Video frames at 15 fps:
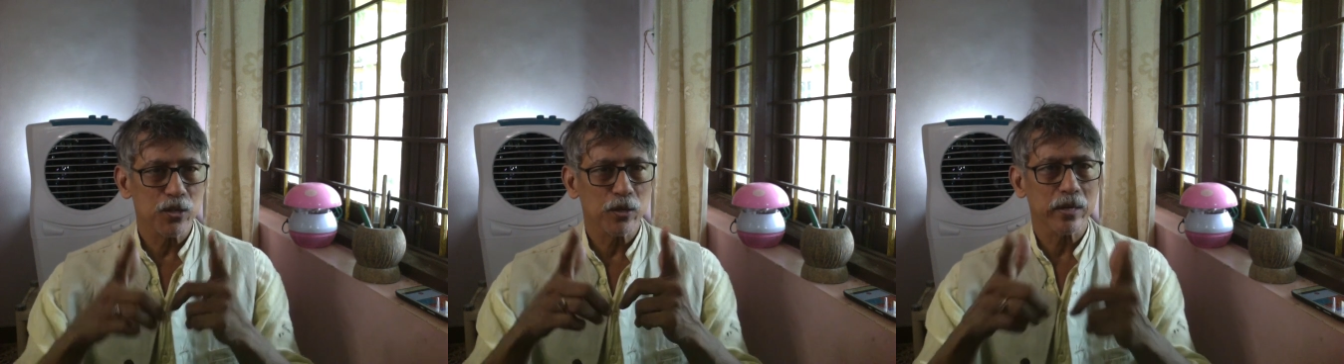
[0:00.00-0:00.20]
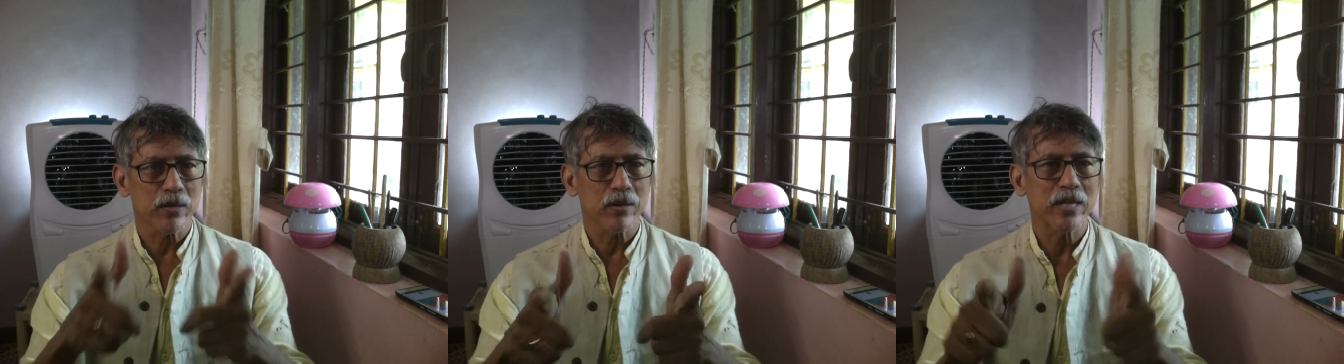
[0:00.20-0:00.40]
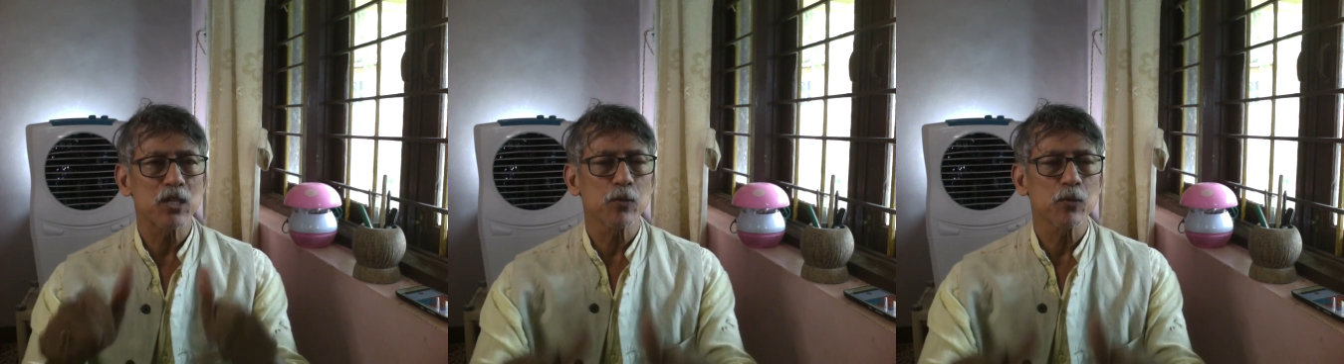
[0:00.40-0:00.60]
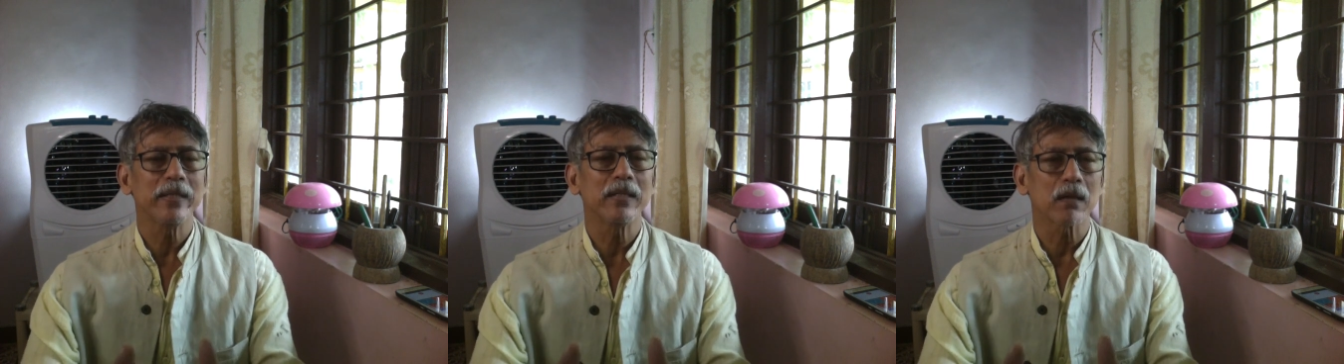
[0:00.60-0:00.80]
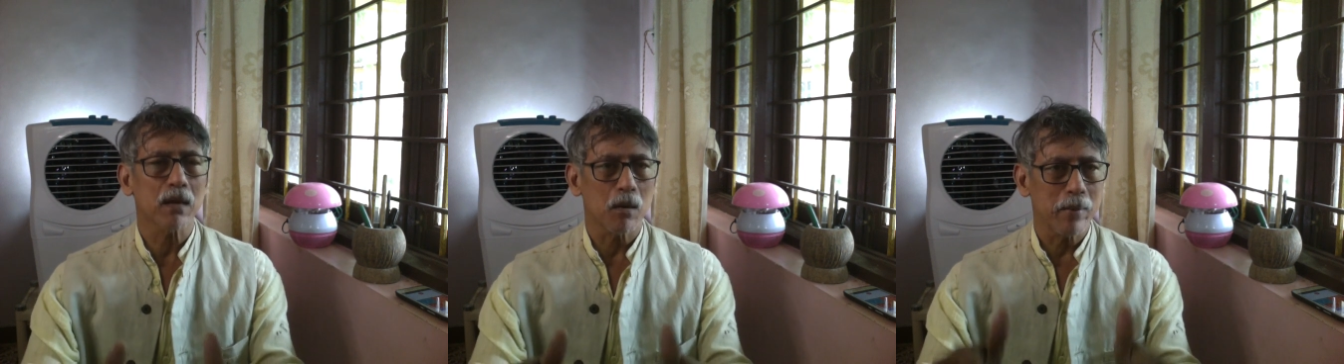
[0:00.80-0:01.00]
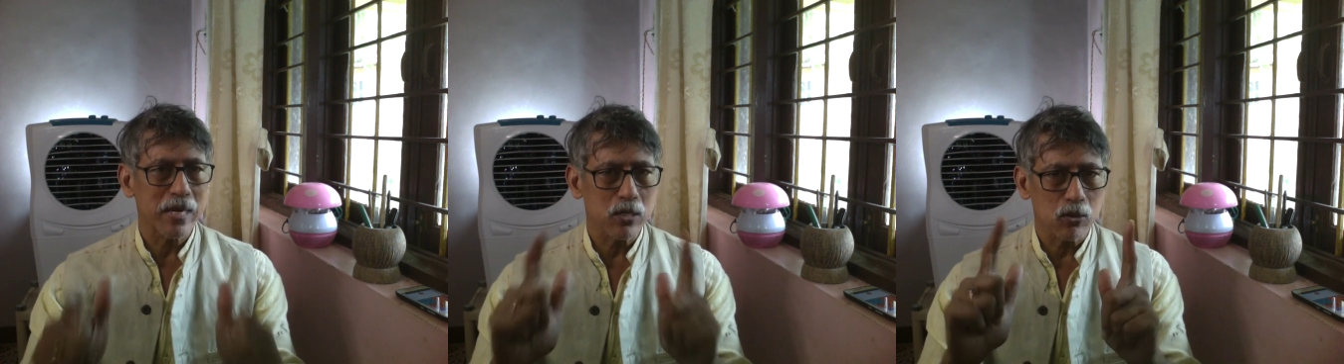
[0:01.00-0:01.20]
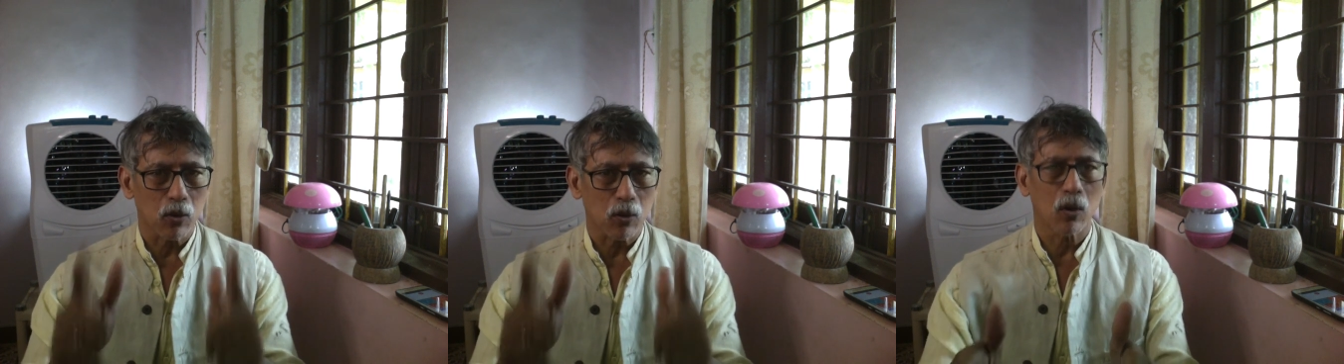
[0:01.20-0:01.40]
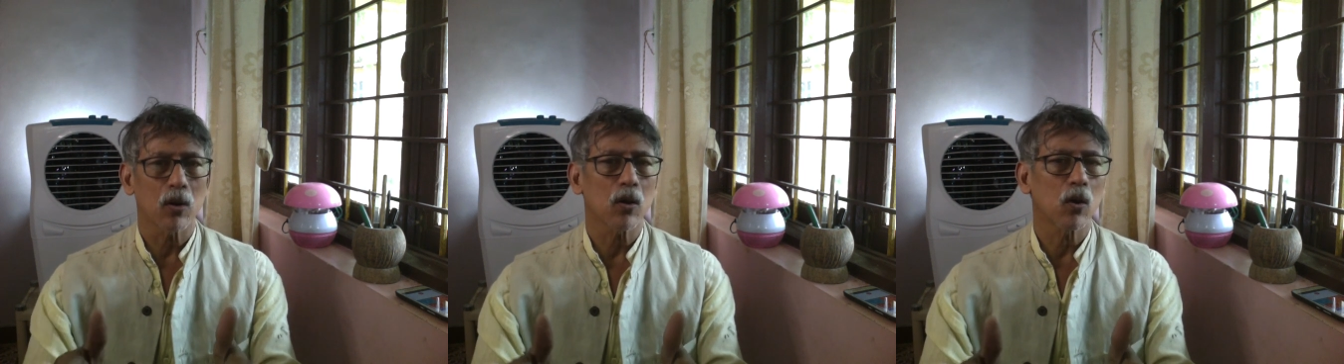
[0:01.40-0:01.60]
you can write to me in the comments
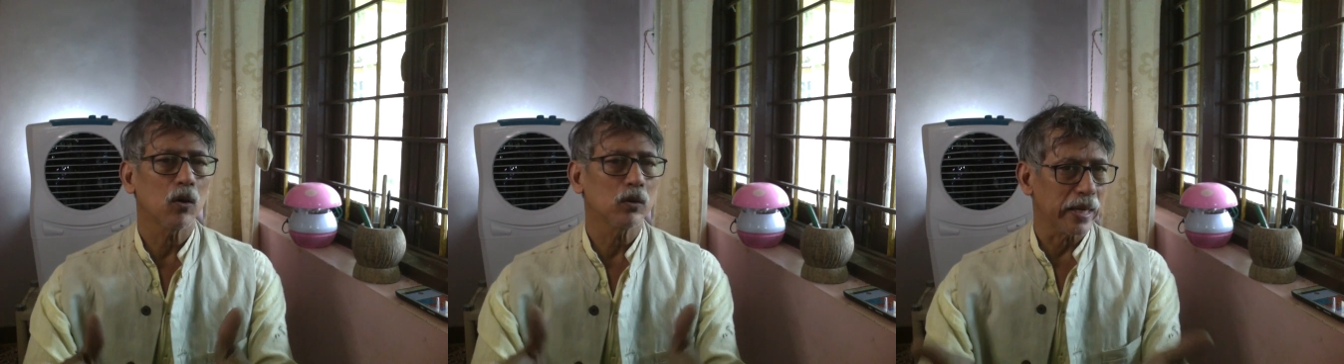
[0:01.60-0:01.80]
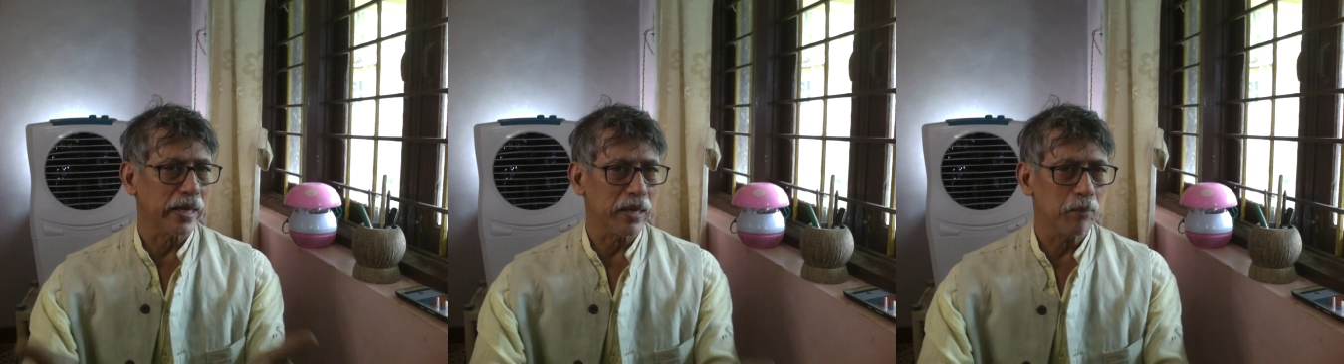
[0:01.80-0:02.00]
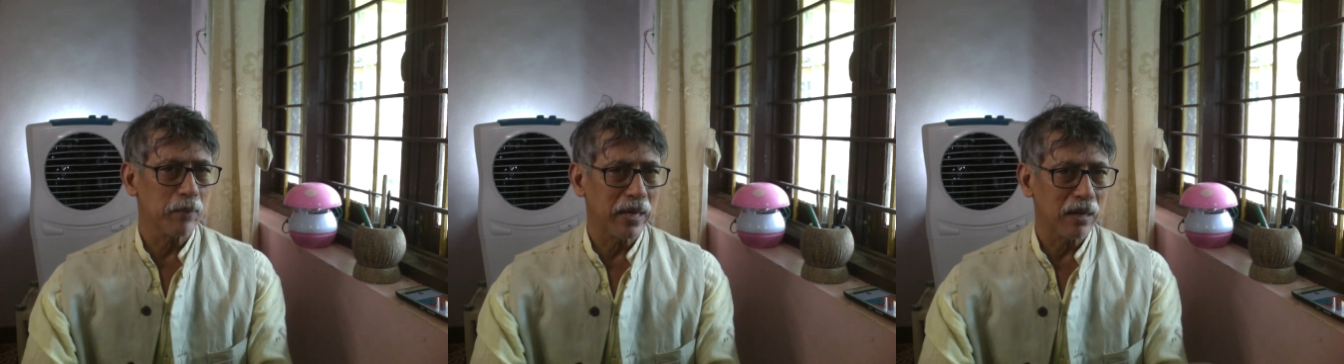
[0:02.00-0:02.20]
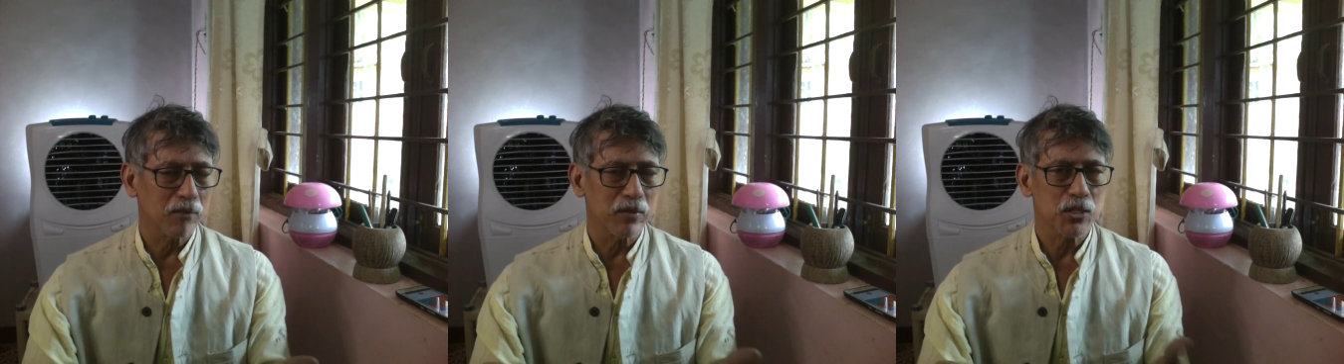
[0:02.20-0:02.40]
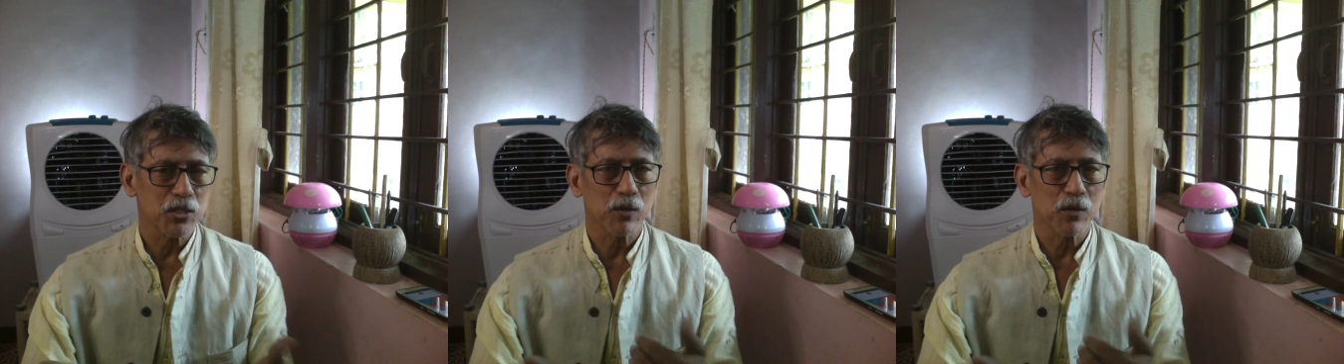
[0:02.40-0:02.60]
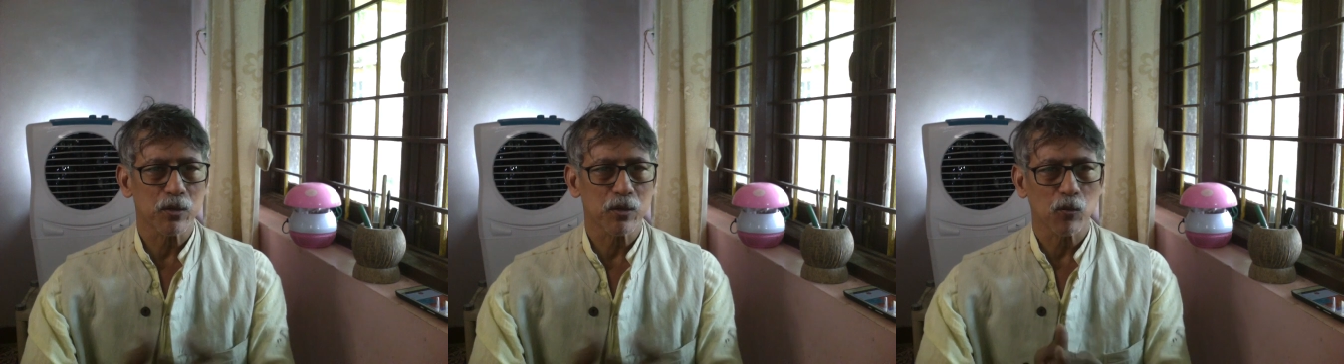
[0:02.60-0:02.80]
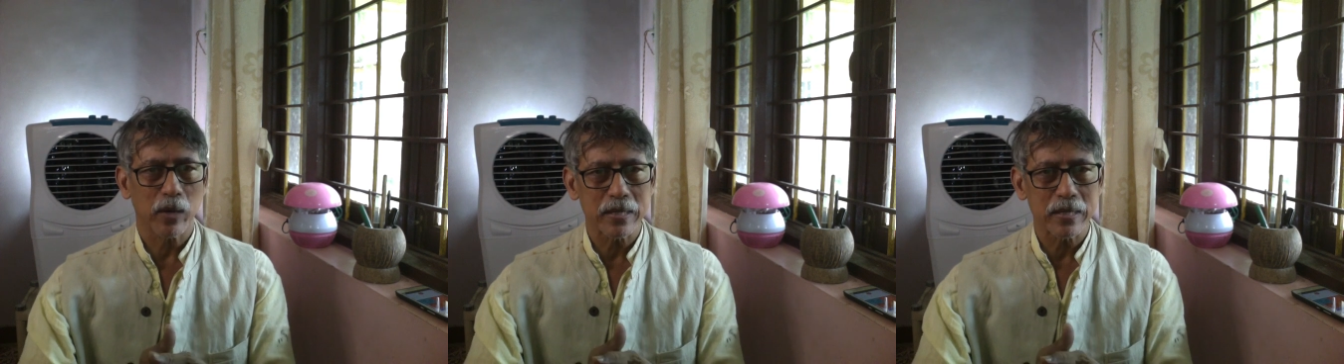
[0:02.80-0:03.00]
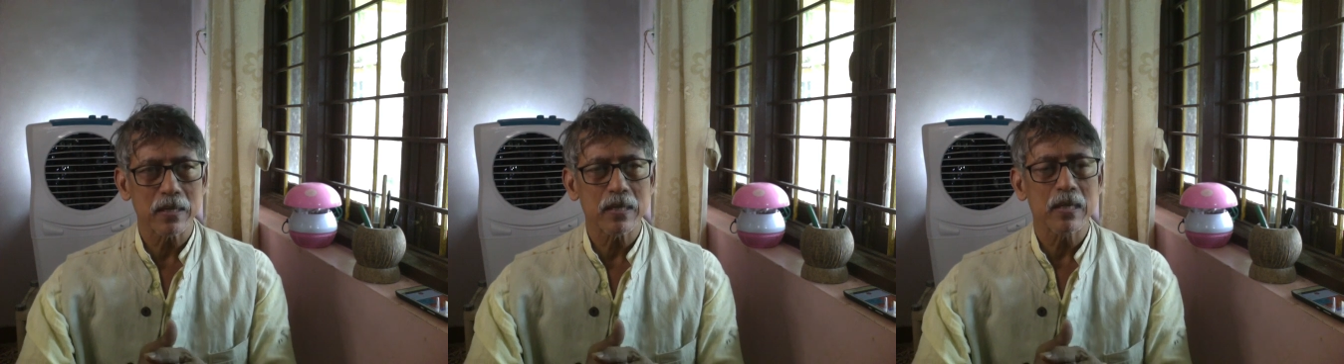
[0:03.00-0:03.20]
or on the email which I've
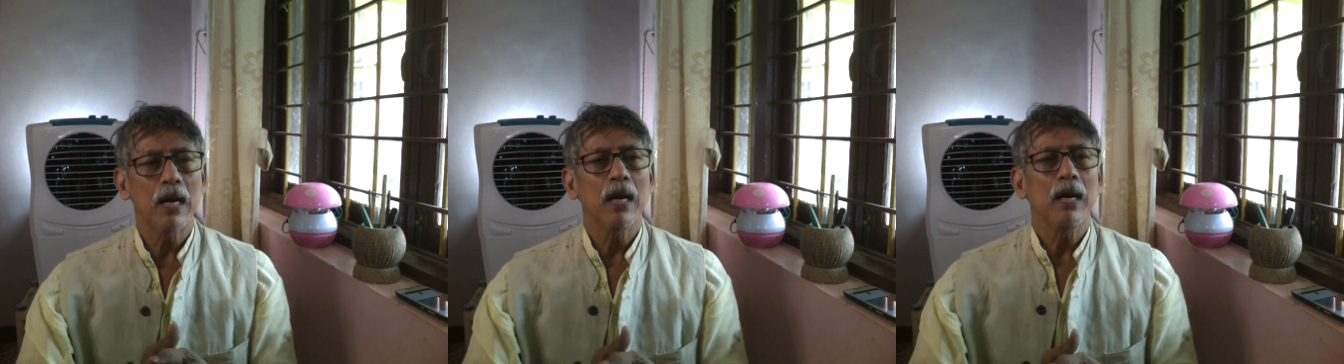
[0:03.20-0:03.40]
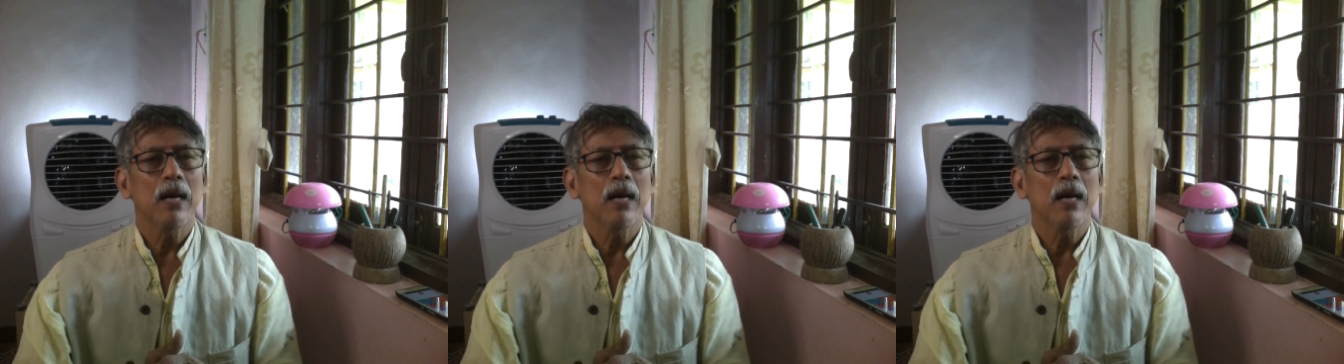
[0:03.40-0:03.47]
provided.